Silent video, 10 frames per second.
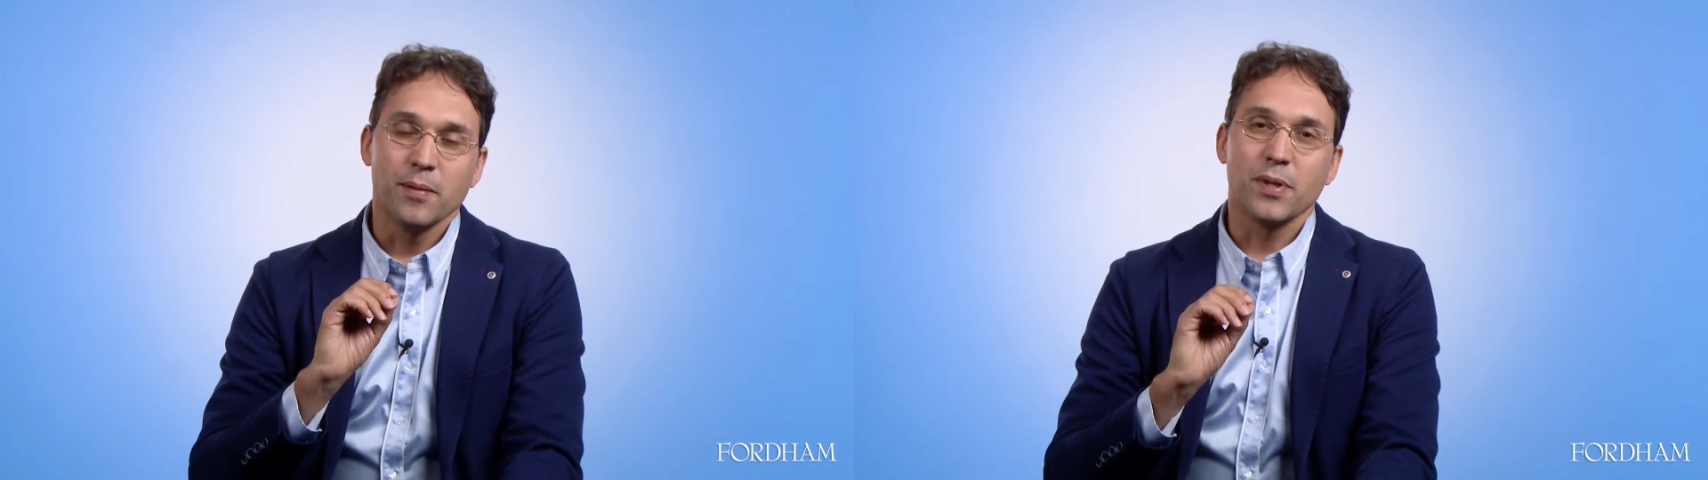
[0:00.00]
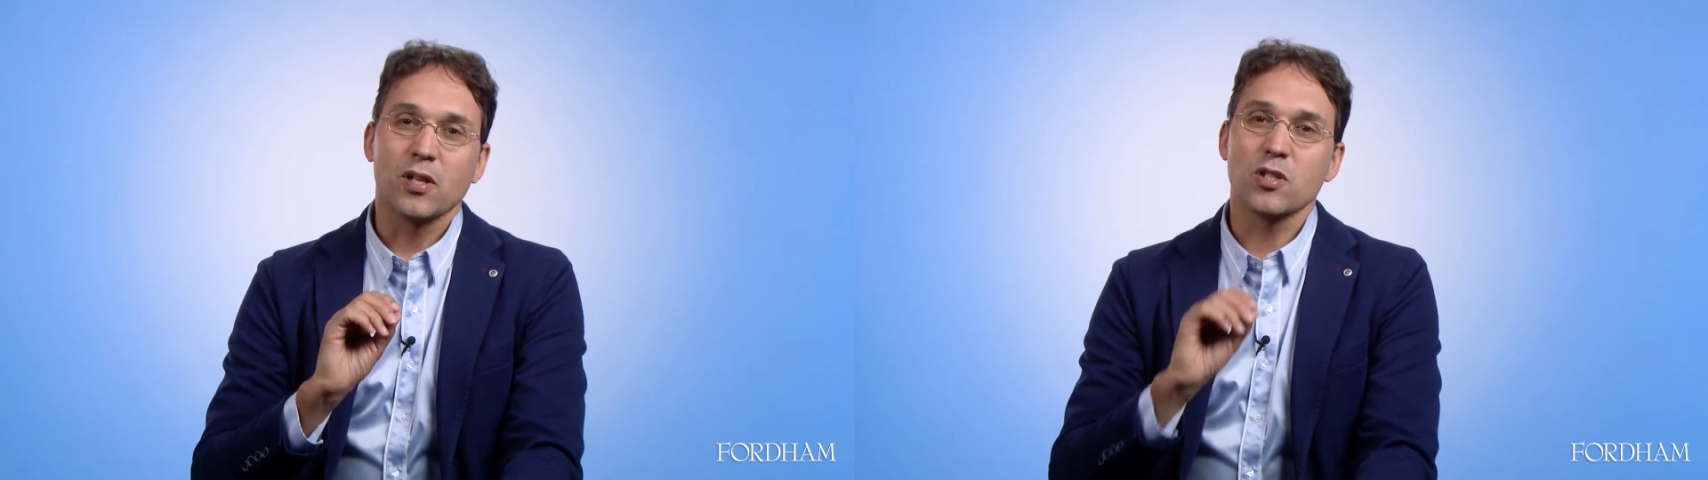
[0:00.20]

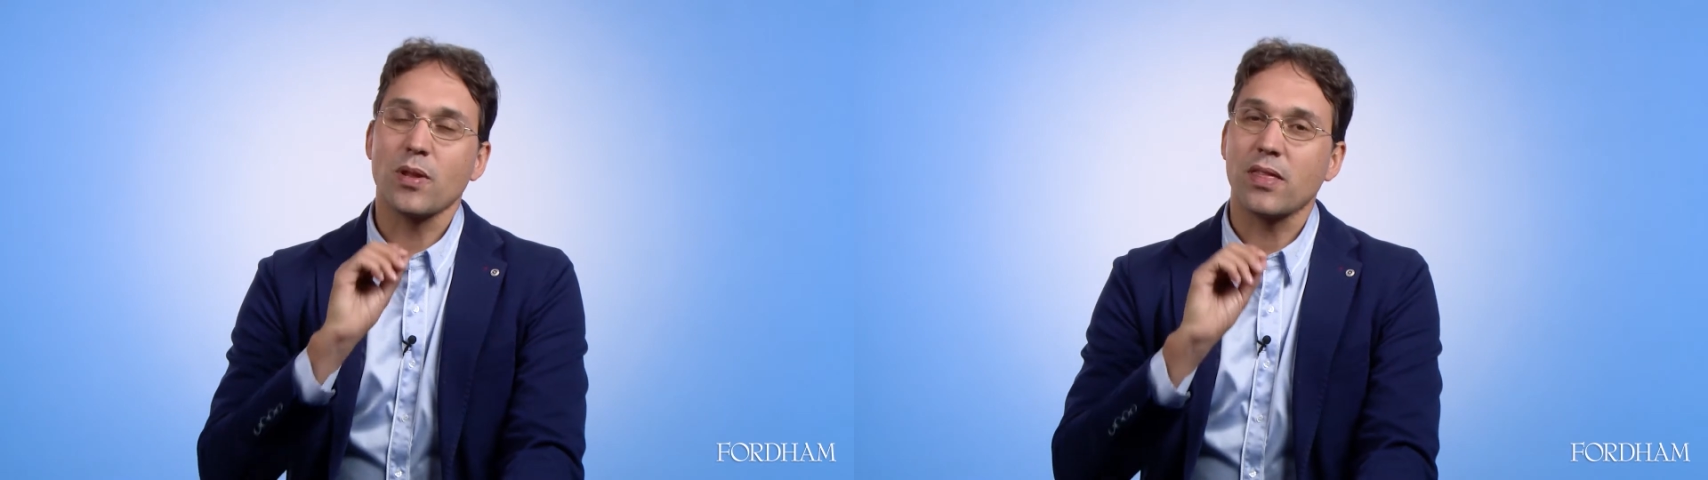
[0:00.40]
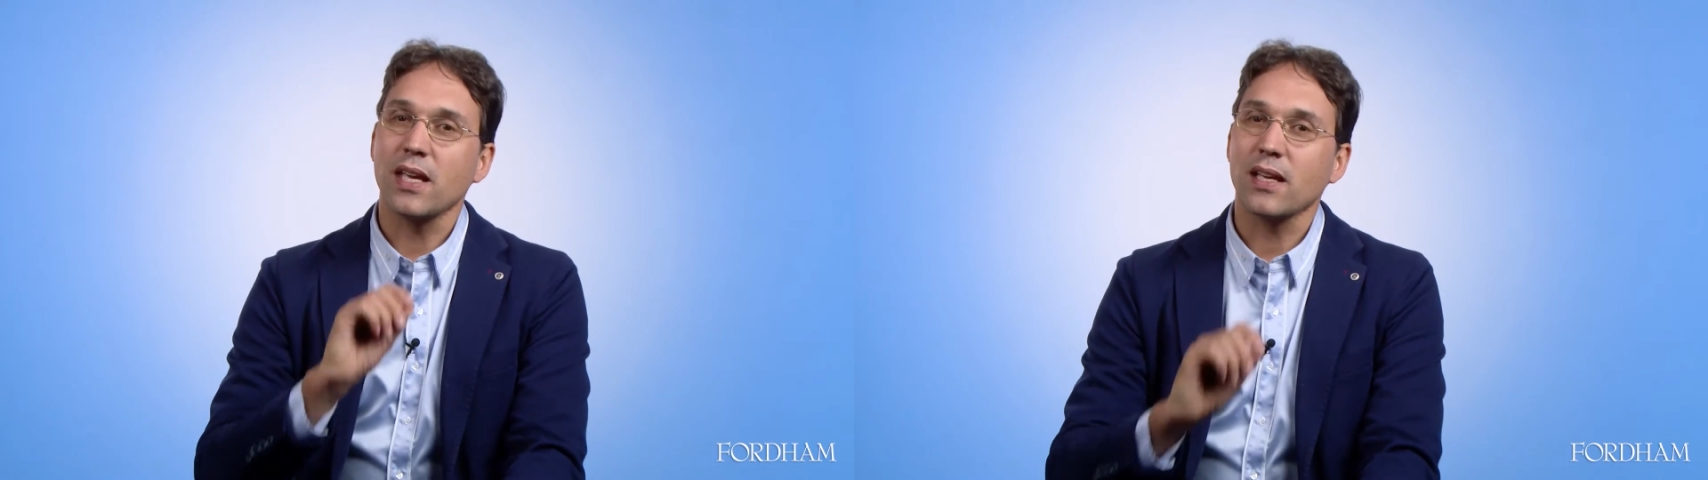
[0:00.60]
Because we
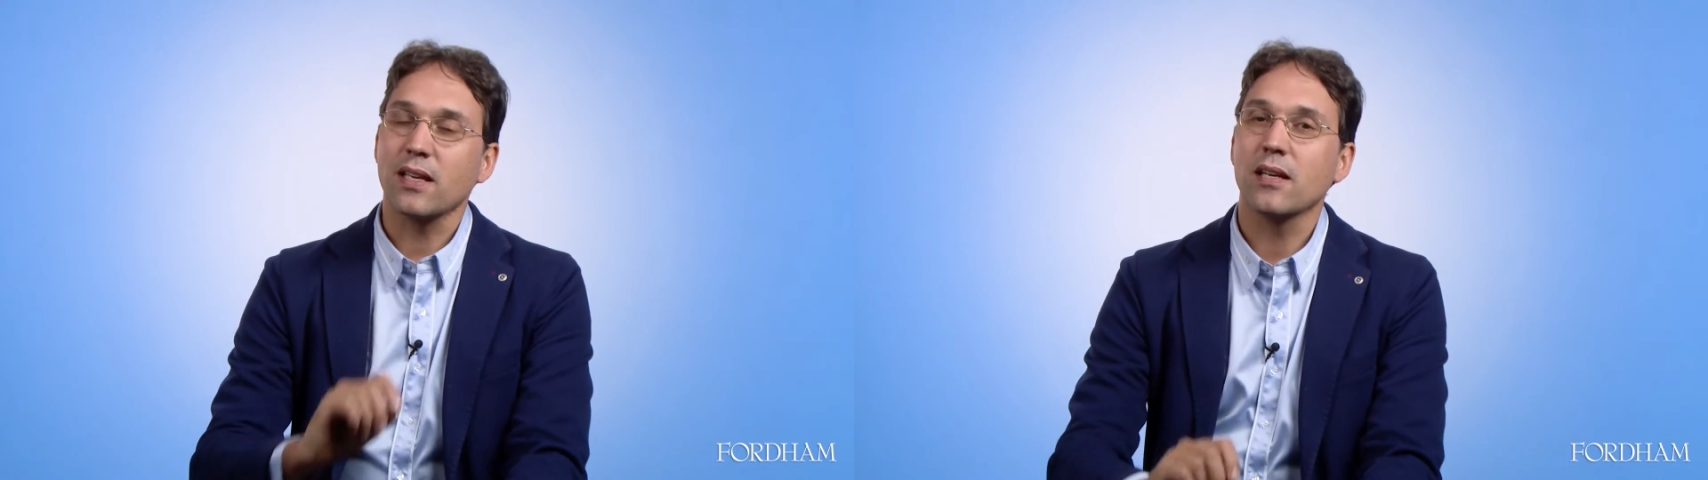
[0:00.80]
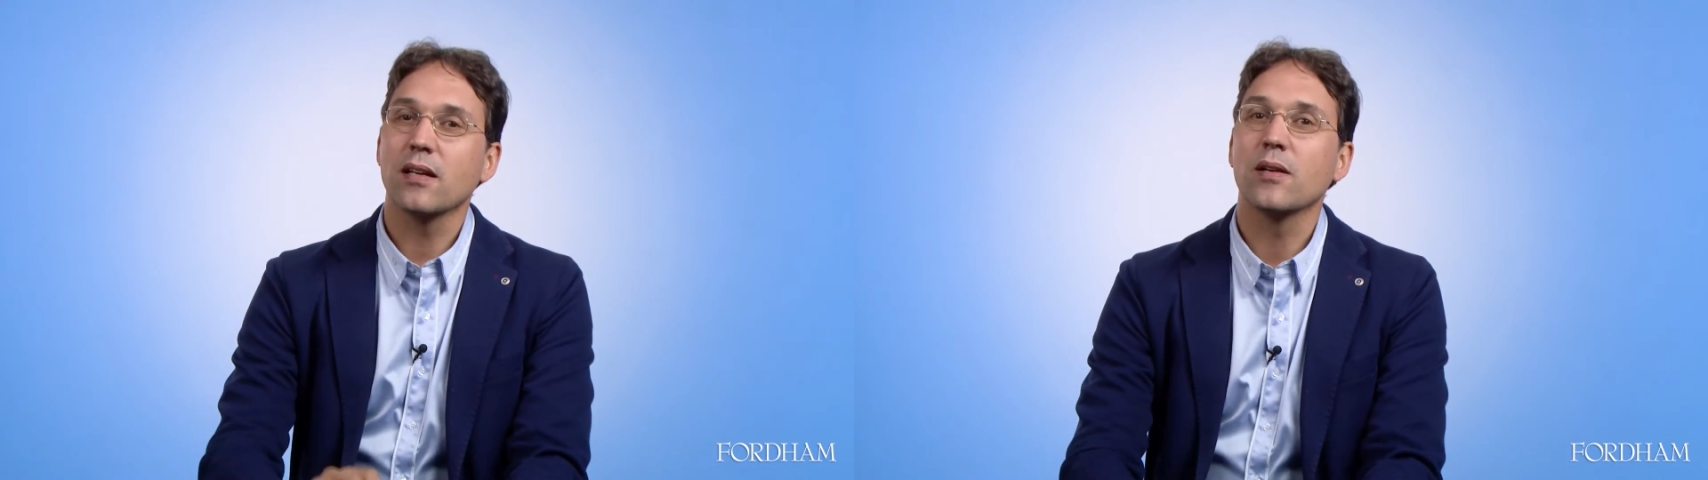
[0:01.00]
think
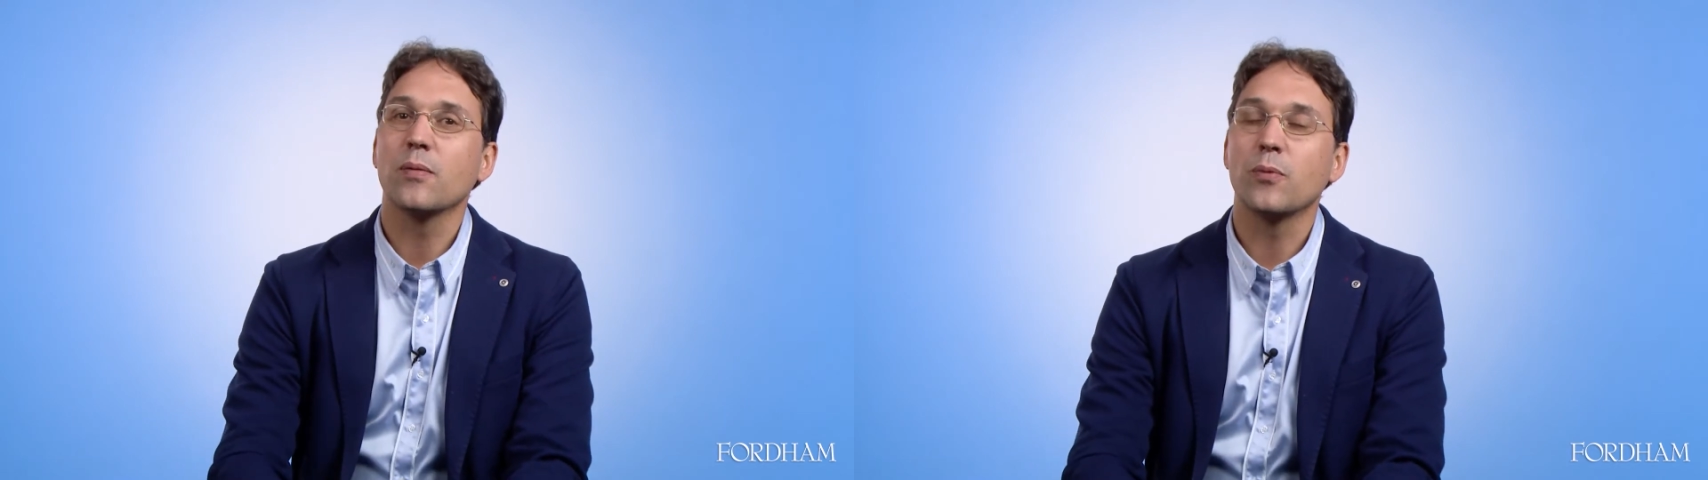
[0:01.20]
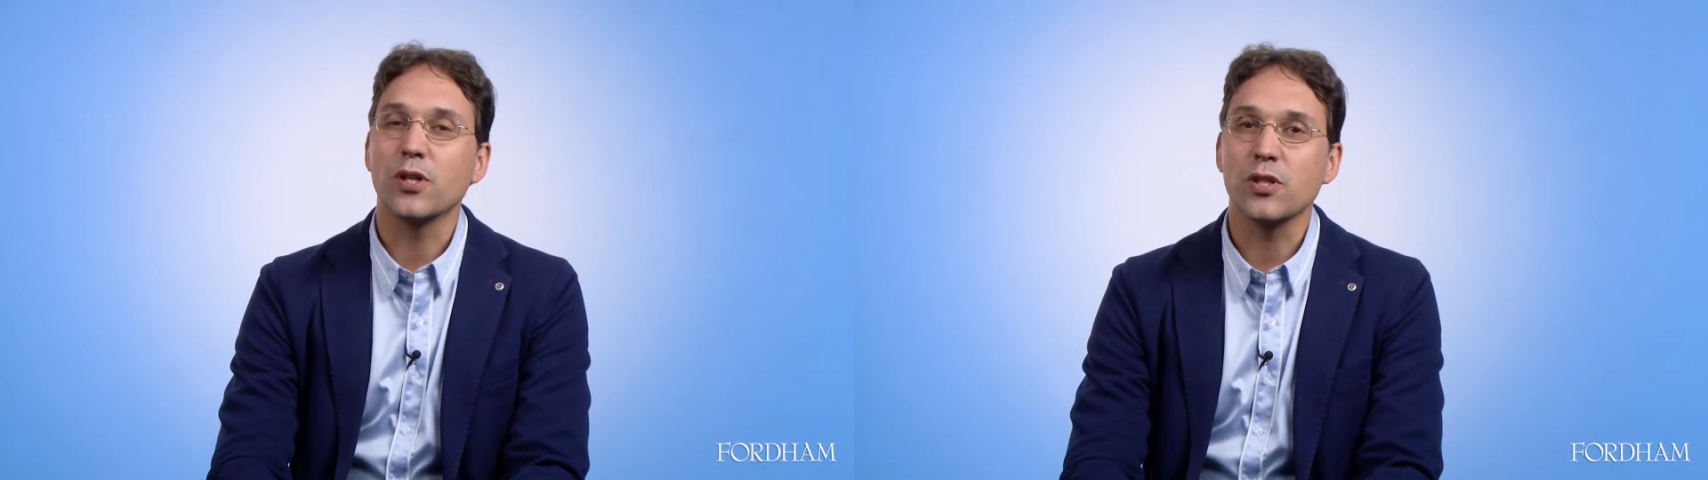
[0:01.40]

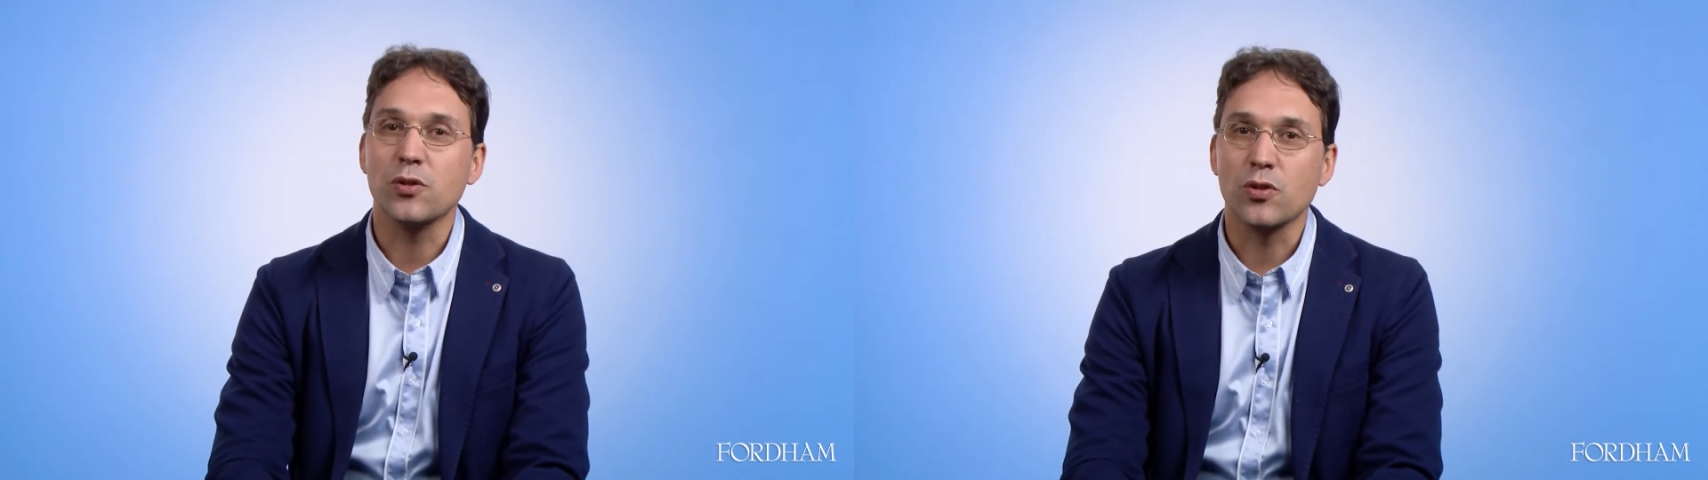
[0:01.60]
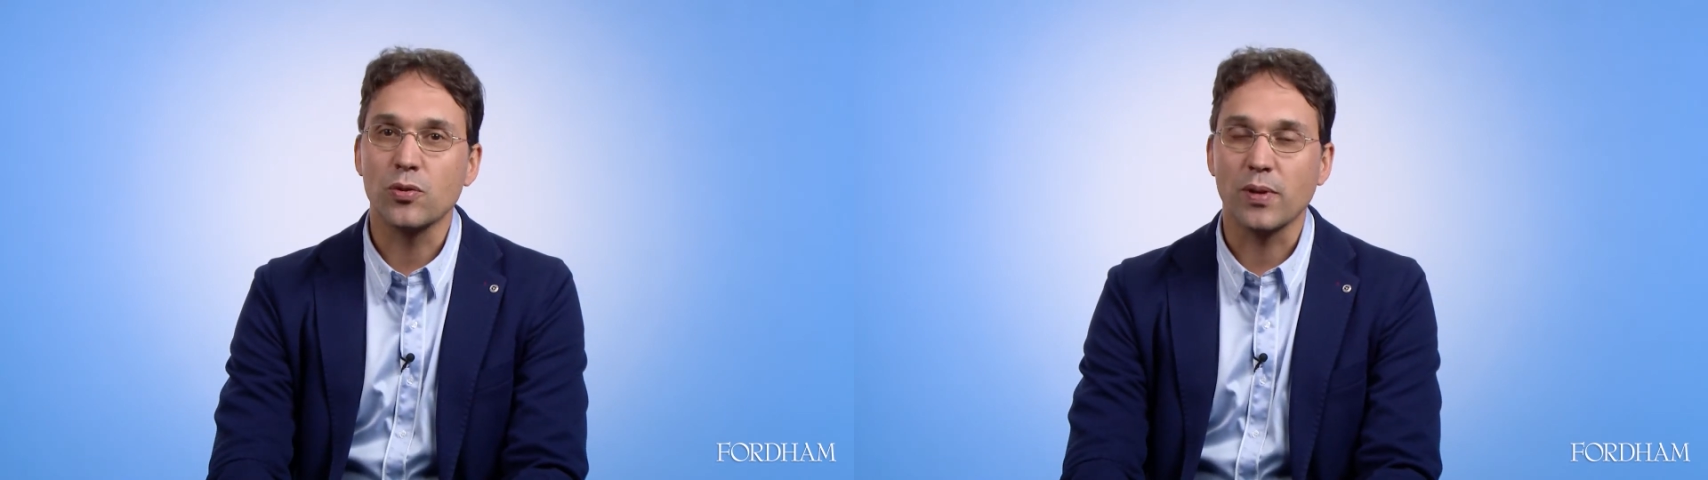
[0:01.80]
what you
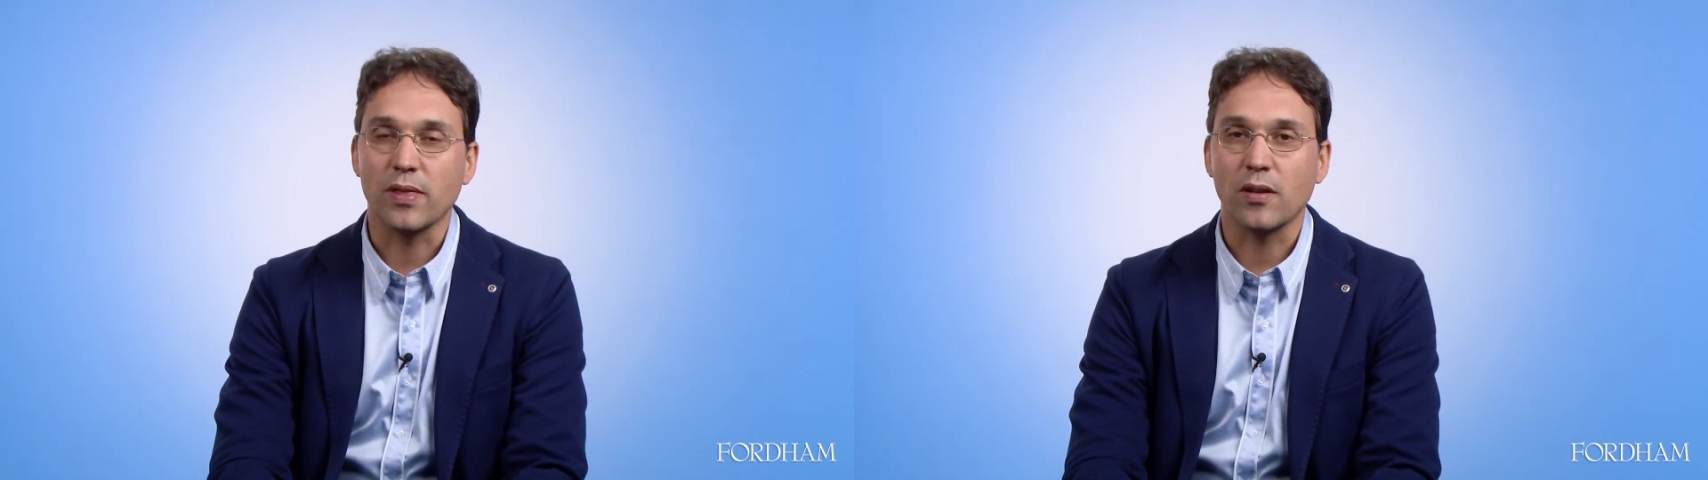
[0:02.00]
do with